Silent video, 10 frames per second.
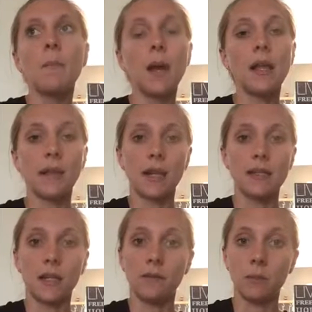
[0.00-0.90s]
But like I
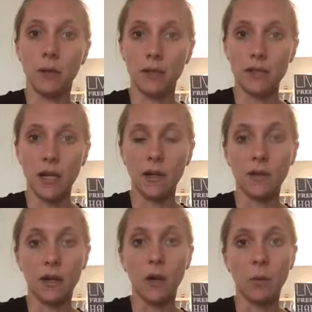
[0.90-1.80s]
said, if you're military,
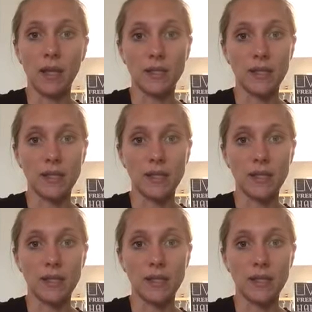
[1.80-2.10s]
there are ways